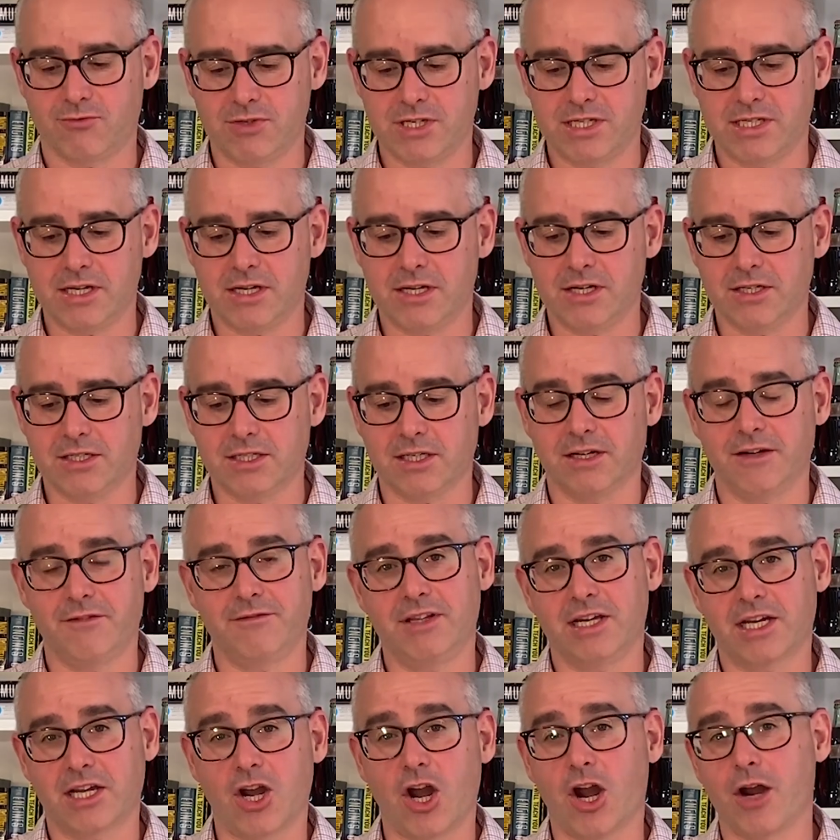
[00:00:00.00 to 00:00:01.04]
a result
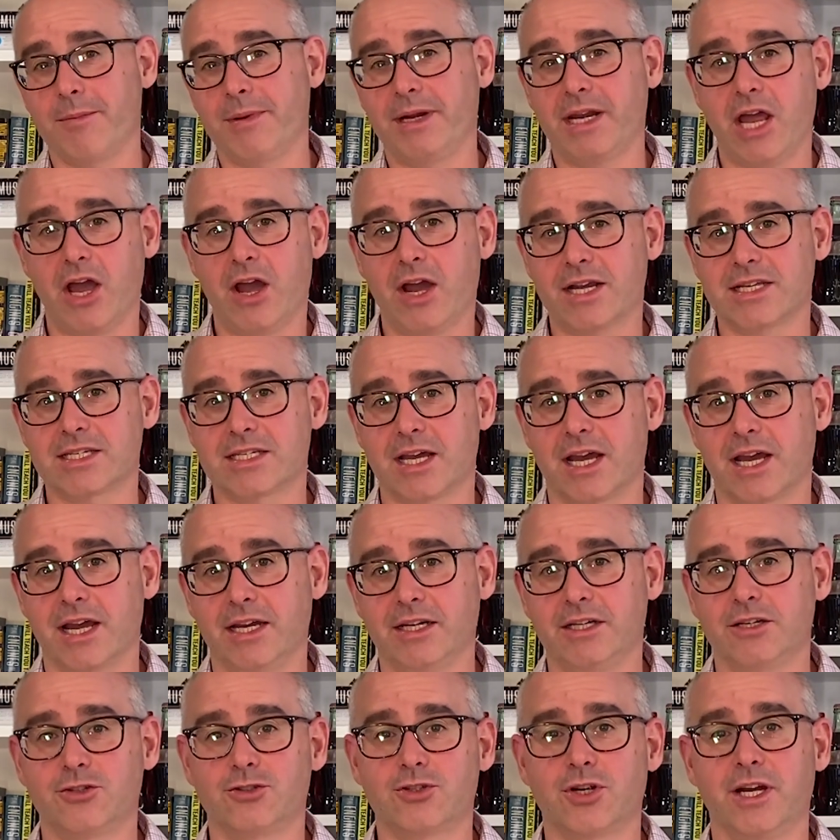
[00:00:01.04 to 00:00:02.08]
of the carbon
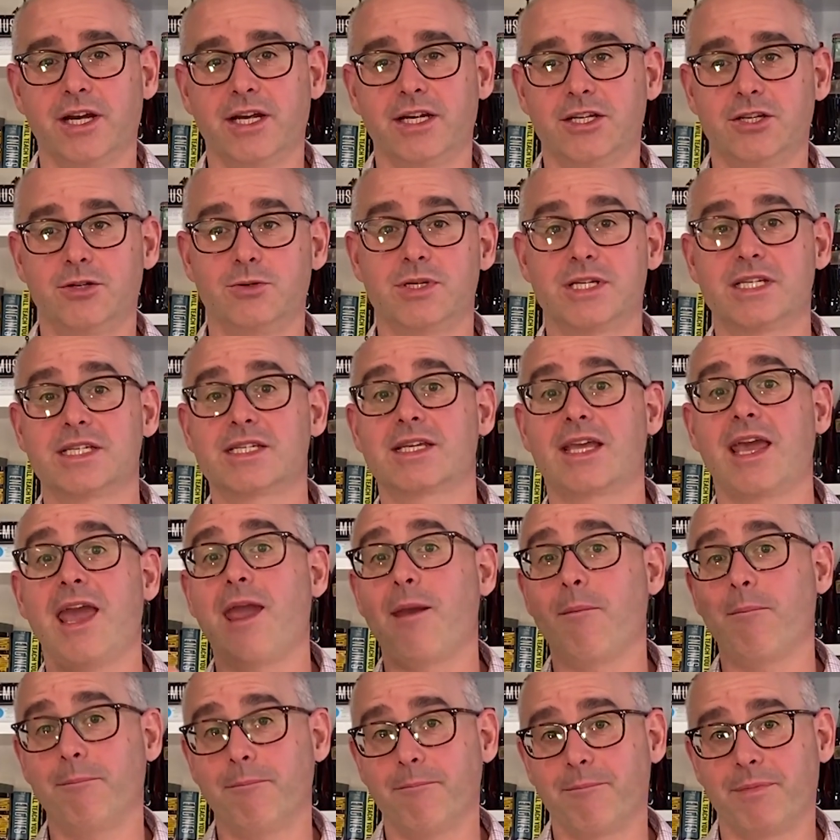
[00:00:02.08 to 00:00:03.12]
dioxide trying to
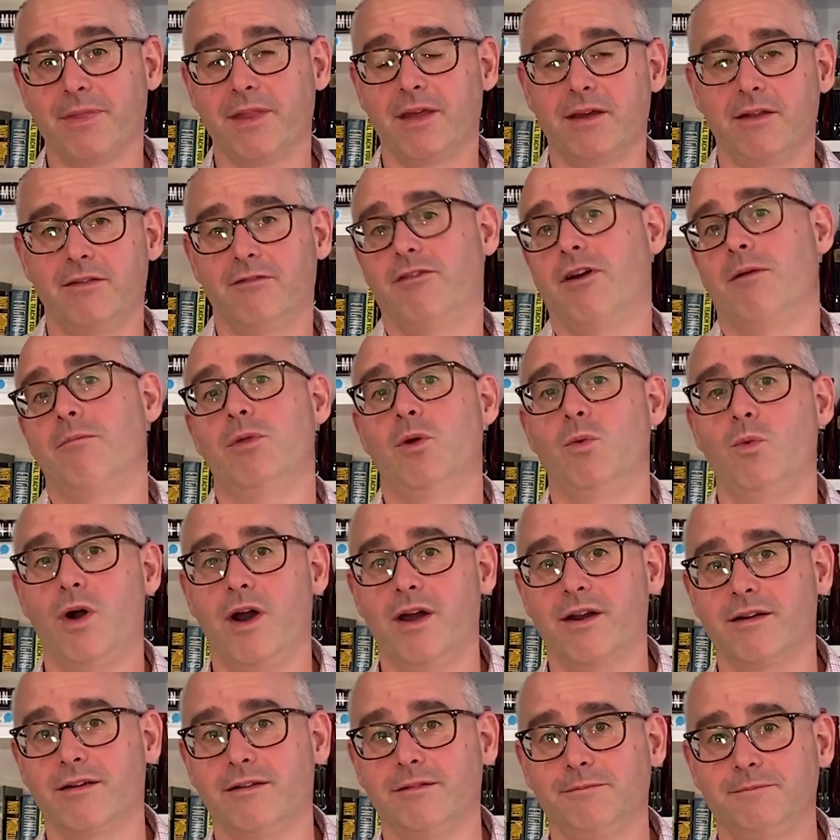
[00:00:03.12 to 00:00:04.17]
escape from the
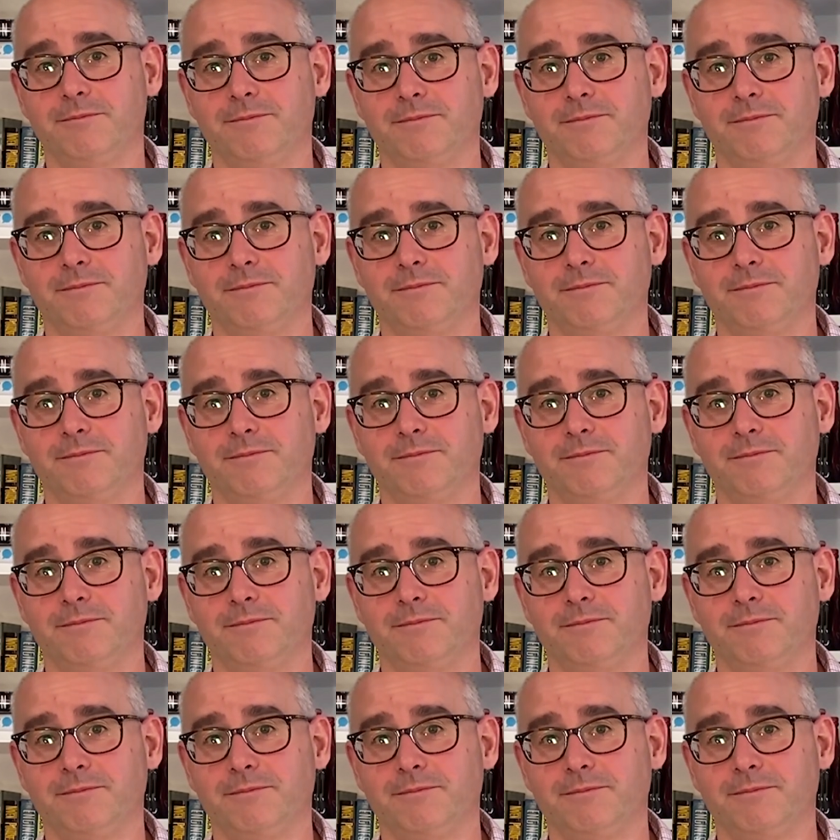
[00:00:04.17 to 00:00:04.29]
water.